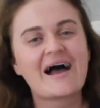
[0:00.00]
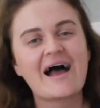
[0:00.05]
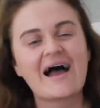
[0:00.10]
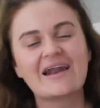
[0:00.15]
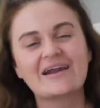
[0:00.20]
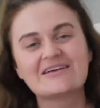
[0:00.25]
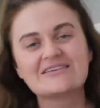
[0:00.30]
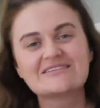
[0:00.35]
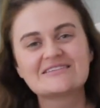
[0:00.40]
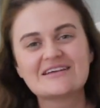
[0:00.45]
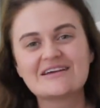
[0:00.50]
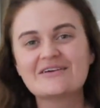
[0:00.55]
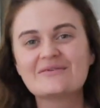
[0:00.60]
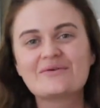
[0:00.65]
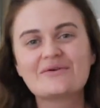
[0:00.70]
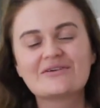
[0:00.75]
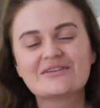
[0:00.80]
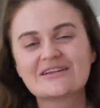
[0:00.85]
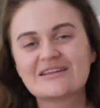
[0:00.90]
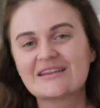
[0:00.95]
And I'll see you
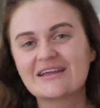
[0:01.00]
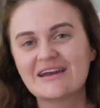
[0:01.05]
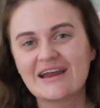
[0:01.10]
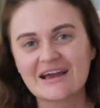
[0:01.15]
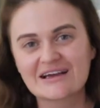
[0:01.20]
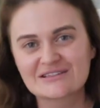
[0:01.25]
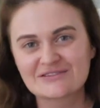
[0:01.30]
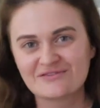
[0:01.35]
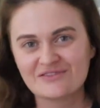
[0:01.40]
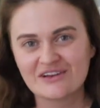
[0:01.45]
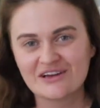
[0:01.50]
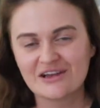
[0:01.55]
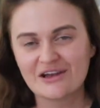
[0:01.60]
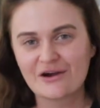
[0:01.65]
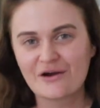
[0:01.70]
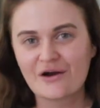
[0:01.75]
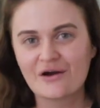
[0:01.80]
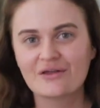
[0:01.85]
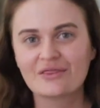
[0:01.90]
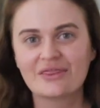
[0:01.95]
all in the next
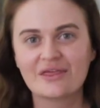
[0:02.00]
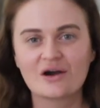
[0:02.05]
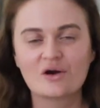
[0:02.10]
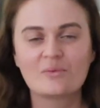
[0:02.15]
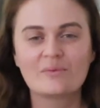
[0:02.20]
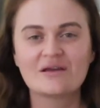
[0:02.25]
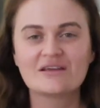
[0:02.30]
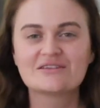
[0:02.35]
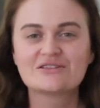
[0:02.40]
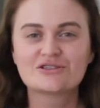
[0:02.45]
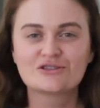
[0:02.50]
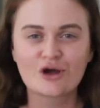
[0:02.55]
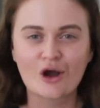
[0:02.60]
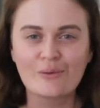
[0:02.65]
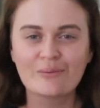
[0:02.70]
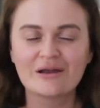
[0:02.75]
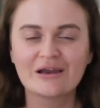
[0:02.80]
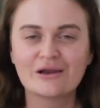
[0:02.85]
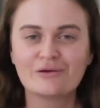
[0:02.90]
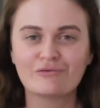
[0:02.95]
video. There will be so
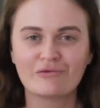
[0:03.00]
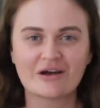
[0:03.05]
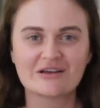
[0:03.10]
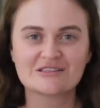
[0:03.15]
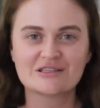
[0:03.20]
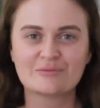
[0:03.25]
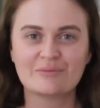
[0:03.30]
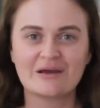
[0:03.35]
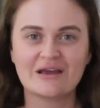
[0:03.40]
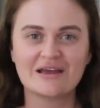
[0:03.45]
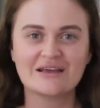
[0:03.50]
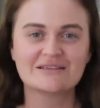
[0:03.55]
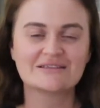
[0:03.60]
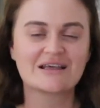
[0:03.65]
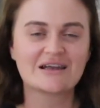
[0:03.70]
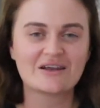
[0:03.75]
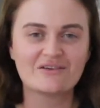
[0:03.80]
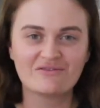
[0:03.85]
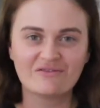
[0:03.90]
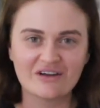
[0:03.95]
many recipes
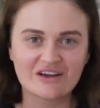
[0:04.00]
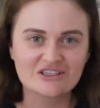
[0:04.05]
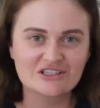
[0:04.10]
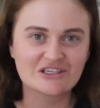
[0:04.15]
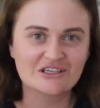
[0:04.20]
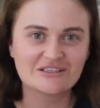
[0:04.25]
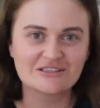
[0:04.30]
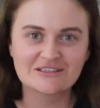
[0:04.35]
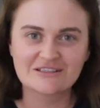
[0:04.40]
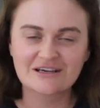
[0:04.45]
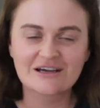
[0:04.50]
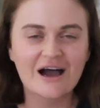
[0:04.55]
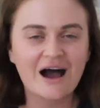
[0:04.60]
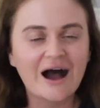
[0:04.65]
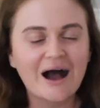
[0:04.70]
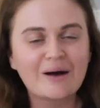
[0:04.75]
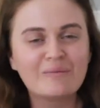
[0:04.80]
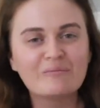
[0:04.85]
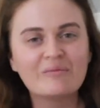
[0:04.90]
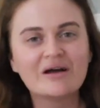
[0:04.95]
and adventures to
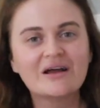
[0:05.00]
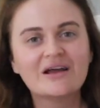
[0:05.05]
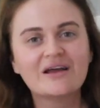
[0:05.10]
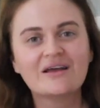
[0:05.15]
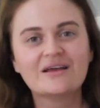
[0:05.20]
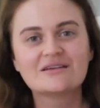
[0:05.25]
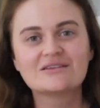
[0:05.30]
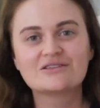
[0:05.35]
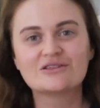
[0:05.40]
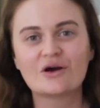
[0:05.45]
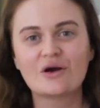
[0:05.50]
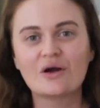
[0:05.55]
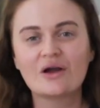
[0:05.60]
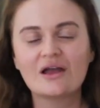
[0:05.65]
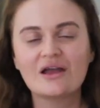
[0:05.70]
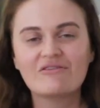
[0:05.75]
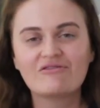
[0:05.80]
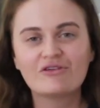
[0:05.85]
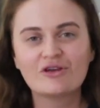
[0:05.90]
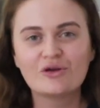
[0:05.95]
come. So
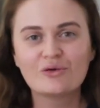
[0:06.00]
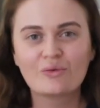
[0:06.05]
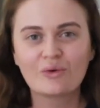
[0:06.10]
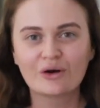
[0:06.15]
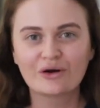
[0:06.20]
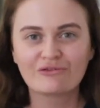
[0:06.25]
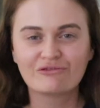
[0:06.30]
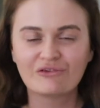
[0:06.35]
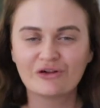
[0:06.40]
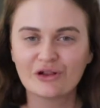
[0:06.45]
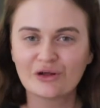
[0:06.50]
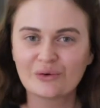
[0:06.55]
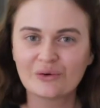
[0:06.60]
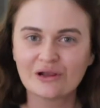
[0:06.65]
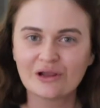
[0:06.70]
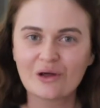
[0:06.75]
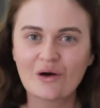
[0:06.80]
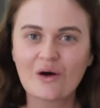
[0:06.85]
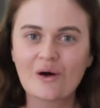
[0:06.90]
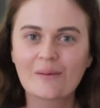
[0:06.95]
if you want to follow
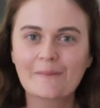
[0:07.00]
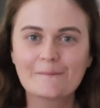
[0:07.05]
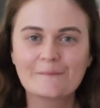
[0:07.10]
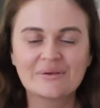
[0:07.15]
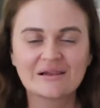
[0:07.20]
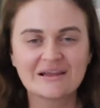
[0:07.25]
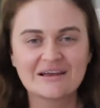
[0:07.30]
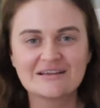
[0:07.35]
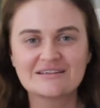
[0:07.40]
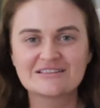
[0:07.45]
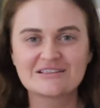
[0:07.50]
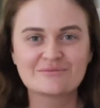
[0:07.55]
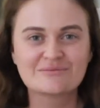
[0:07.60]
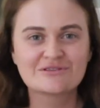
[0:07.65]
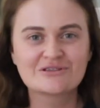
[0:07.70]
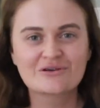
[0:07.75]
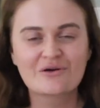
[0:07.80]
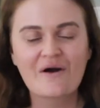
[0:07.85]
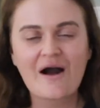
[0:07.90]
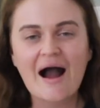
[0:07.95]
along, please
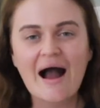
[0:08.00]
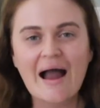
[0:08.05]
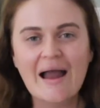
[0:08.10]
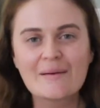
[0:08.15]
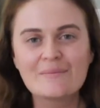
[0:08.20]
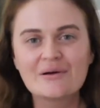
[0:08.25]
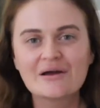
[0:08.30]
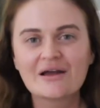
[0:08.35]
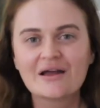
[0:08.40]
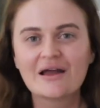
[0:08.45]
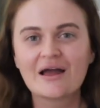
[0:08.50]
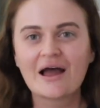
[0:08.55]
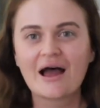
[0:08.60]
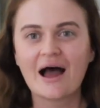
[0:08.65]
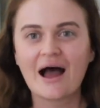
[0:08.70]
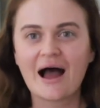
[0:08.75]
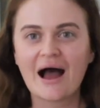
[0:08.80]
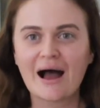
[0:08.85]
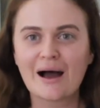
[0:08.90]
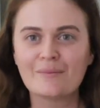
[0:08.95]
subscribe.
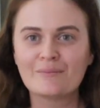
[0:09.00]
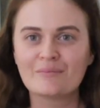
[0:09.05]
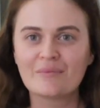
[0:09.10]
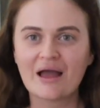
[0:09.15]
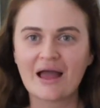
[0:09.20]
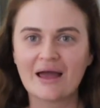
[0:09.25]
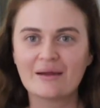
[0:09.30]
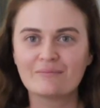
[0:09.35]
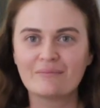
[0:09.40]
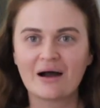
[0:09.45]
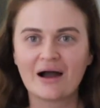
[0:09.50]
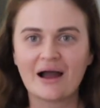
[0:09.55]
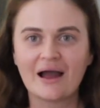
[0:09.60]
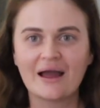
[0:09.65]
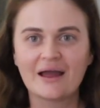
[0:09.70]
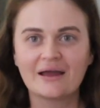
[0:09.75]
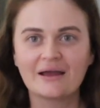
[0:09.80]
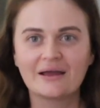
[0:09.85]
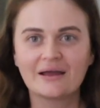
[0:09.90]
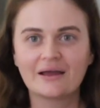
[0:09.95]
And
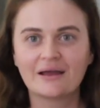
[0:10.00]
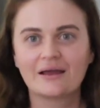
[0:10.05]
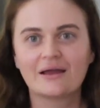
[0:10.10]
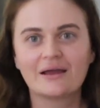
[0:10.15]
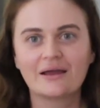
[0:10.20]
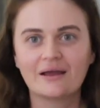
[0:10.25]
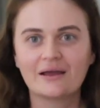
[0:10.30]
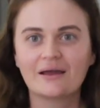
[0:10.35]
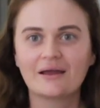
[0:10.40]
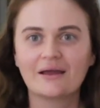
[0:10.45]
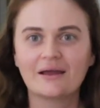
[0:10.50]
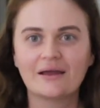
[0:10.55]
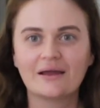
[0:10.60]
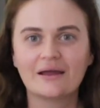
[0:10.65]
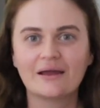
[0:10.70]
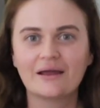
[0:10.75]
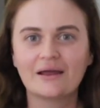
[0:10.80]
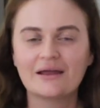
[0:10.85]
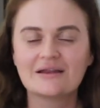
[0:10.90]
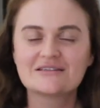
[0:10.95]
my
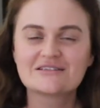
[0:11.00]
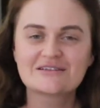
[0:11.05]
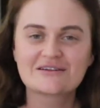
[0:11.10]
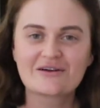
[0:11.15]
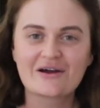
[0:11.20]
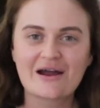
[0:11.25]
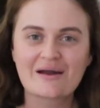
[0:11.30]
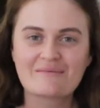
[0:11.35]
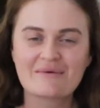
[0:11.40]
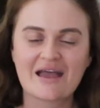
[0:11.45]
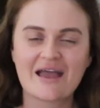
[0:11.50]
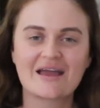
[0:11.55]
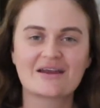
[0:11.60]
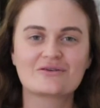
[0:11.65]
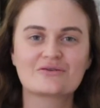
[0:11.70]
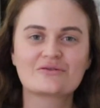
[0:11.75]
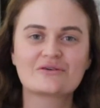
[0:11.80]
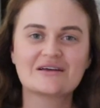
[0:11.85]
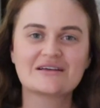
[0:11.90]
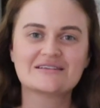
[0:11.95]
Instagram
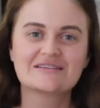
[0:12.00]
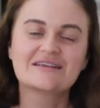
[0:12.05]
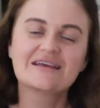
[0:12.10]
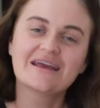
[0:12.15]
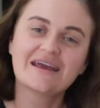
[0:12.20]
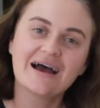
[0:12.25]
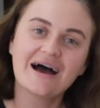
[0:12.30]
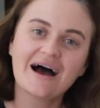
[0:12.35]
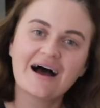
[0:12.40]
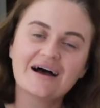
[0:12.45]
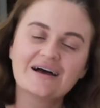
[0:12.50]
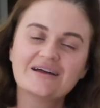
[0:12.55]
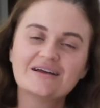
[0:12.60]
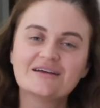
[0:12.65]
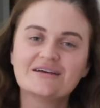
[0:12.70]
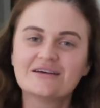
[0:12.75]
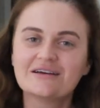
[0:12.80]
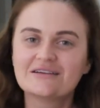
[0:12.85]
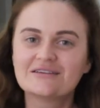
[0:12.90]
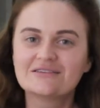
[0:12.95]
handle is here.
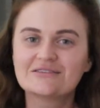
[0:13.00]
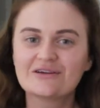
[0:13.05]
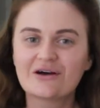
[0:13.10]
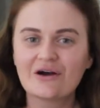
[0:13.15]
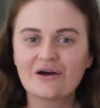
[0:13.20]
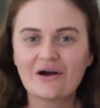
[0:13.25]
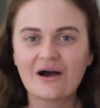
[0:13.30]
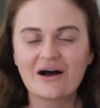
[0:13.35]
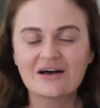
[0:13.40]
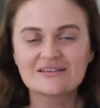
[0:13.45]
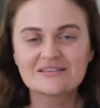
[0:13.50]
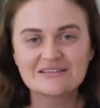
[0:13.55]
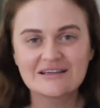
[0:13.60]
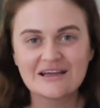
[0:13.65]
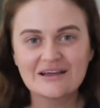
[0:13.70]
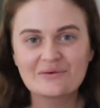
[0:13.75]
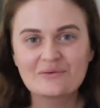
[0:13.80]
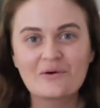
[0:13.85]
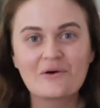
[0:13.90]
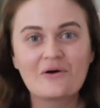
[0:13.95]
So I'll
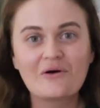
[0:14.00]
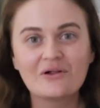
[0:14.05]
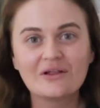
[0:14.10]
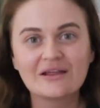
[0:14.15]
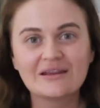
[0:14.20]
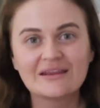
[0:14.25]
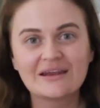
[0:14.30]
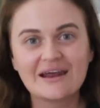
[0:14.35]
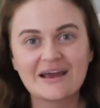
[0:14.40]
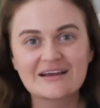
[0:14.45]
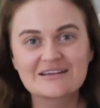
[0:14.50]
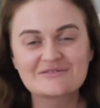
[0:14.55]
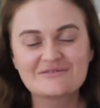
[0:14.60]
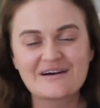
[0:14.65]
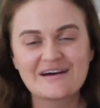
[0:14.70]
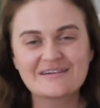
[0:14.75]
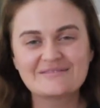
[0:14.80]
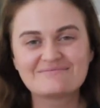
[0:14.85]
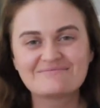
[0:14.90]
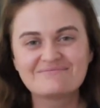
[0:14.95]
see you all in the next
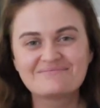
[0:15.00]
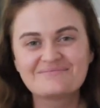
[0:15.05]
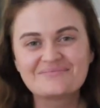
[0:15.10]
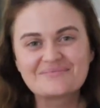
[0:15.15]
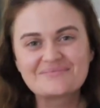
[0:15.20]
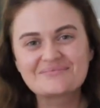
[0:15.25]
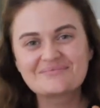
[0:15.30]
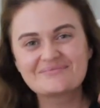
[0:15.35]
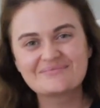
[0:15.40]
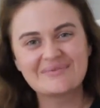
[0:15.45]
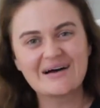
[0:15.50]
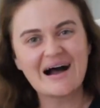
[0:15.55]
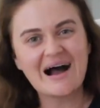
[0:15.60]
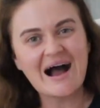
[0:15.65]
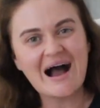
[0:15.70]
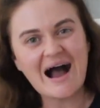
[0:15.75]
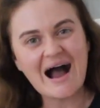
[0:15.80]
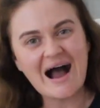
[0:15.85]
one. Bye.